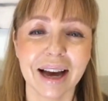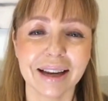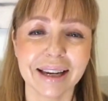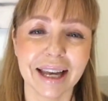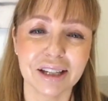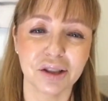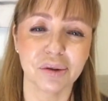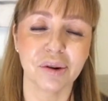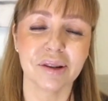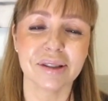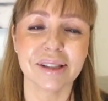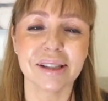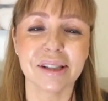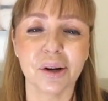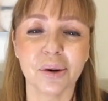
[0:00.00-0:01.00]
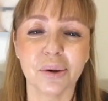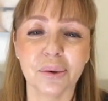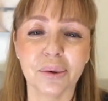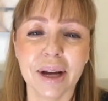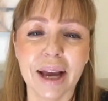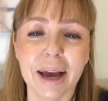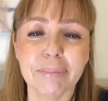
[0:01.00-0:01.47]
later on.
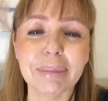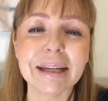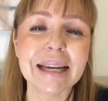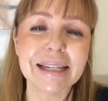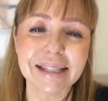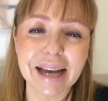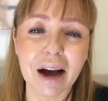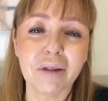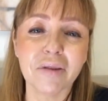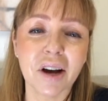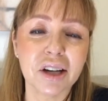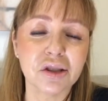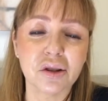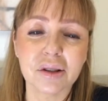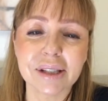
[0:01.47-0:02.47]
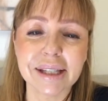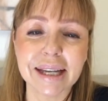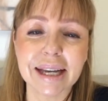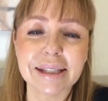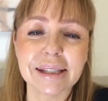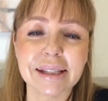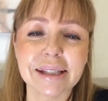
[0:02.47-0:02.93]
So, but yes, alpha hydroxy
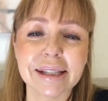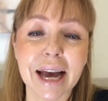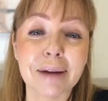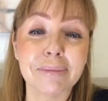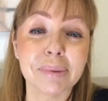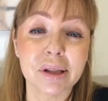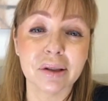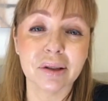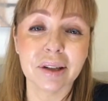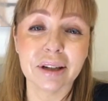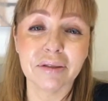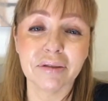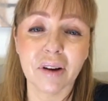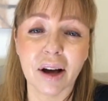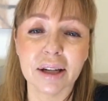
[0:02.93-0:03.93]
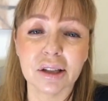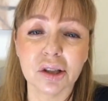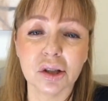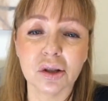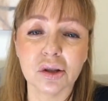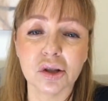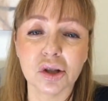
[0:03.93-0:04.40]
acids are absolutely fine
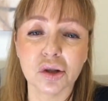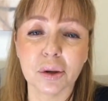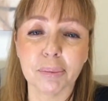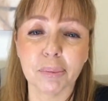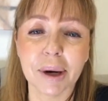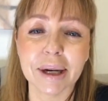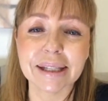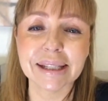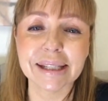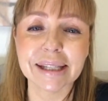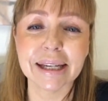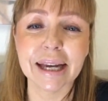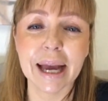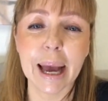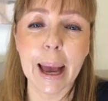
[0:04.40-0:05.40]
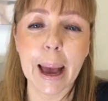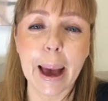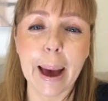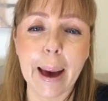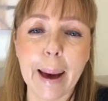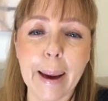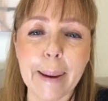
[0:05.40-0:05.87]
to use during pregnancy.
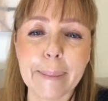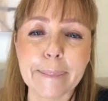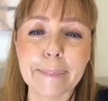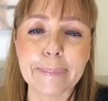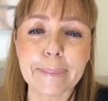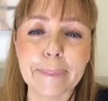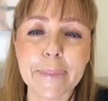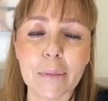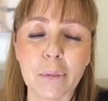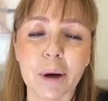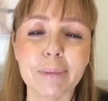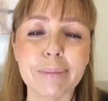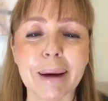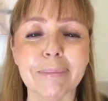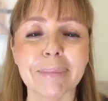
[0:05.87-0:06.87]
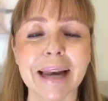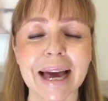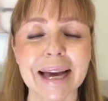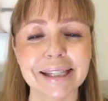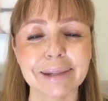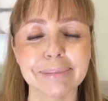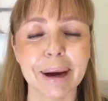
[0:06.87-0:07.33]
What about
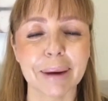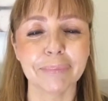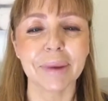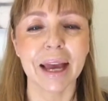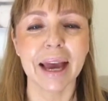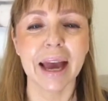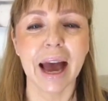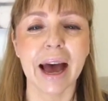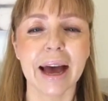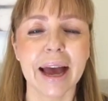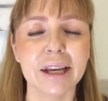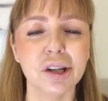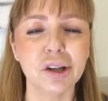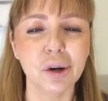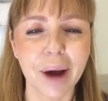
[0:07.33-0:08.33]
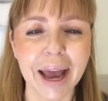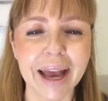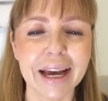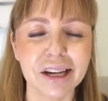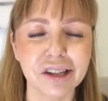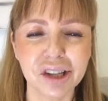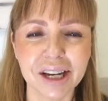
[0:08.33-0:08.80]
melasma? You know,
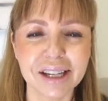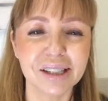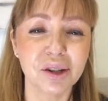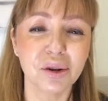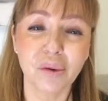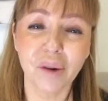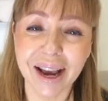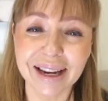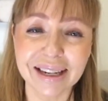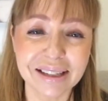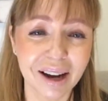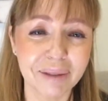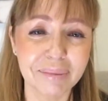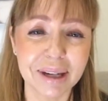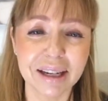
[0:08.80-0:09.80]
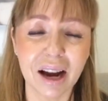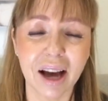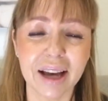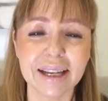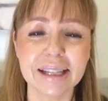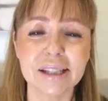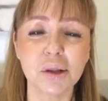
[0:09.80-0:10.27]
AHAs are great. I mean,
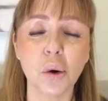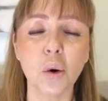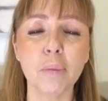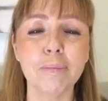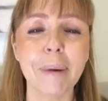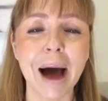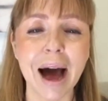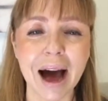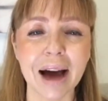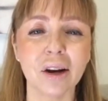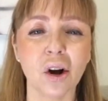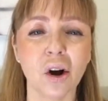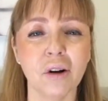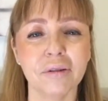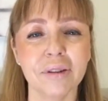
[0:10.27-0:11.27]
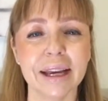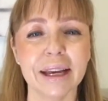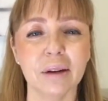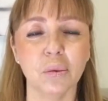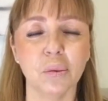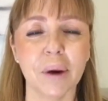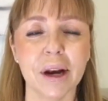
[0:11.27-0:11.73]
it's all part of,
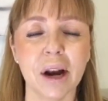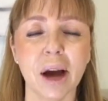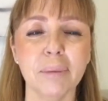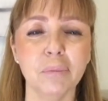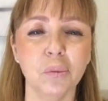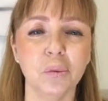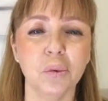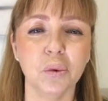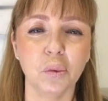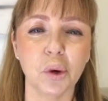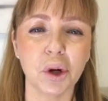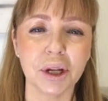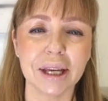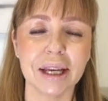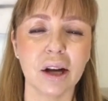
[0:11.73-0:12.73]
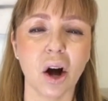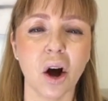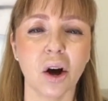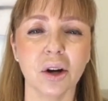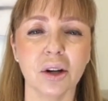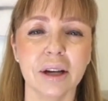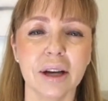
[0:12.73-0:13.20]
when I'm working
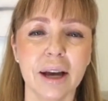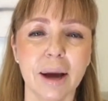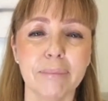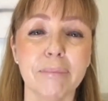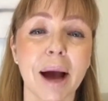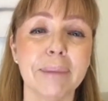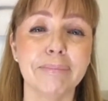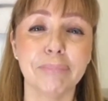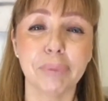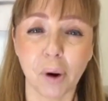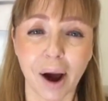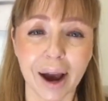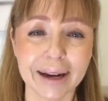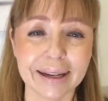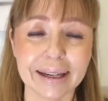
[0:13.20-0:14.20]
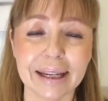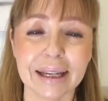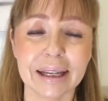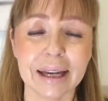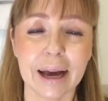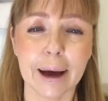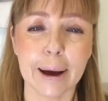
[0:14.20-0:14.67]
on my
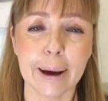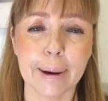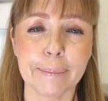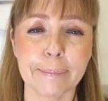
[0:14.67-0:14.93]
brightening up